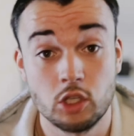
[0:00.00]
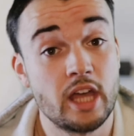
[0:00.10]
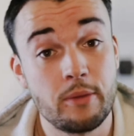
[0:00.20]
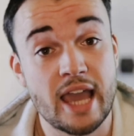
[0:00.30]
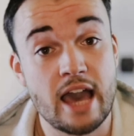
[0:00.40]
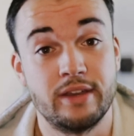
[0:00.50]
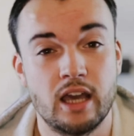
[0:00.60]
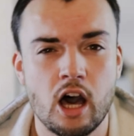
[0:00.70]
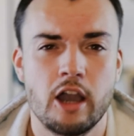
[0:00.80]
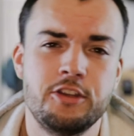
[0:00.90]
So there we have
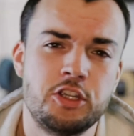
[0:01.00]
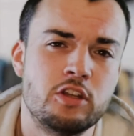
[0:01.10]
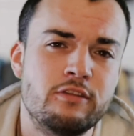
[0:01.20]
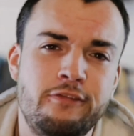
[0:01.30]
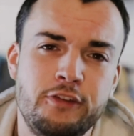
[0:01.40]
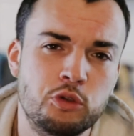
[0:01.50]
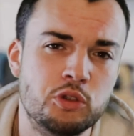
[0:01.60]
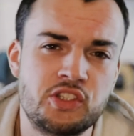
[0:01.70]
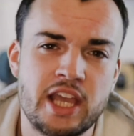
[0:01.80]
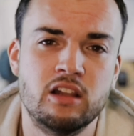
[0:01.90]
it, hydrogen
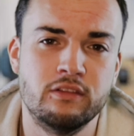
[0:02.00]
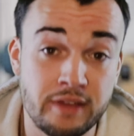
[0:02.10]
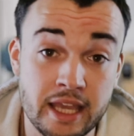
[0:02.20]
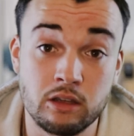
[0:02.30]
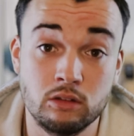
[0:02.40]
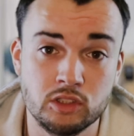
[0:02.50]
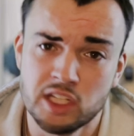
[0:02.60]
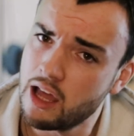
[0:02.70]
fuel cell vehicles.